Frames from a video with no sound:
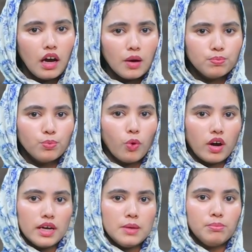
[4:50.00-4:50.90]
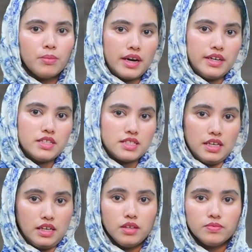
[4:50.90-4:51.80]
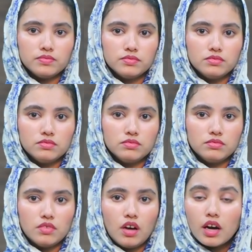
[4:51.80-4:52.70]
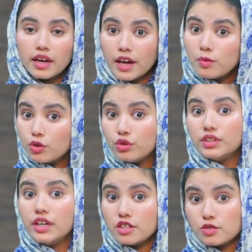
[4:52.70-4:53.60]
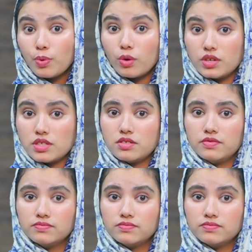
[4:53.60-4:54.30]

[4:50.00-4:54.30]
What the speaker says: a boy might say, "I am good at sports."